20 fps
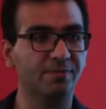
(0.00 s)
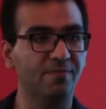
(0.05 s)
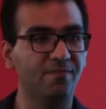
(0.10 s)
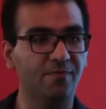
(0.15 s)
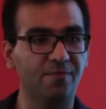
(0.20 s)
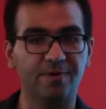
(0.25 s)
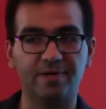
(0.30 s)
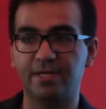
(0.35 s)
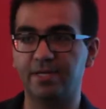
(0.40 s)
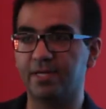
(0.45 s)

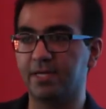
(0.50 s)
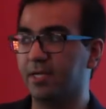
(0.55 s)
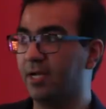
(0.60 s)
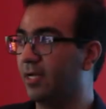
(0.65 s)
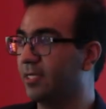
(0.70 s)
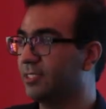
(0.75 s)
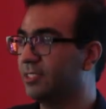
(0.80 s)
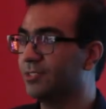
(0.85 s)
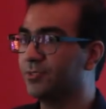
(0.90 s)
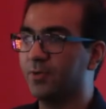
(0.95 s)
for a
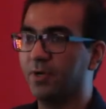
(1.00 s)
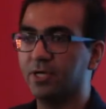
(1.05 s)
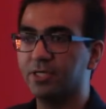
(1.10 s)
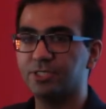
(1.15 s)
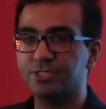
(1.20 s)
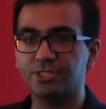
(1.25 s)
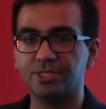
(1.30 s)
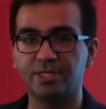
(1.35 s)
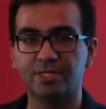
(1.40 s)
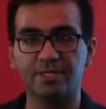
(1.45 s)

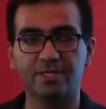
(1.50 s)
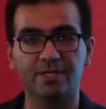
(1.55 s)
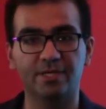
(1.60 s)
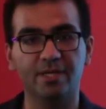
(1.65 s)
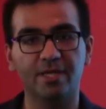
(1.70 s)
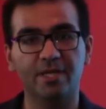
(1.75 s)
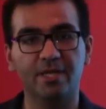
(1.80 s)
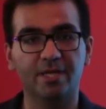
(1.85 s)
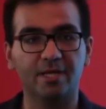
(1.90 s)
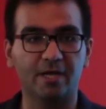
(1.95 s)
construction
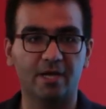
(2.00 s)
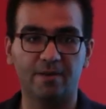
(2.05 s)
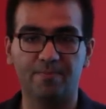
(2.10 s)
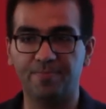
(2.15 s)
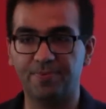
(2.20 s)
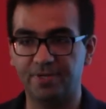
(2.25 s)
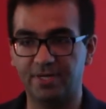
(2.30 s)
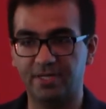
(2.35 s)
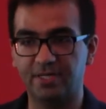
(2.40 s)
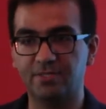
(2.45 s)

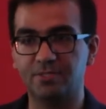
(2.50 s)
company.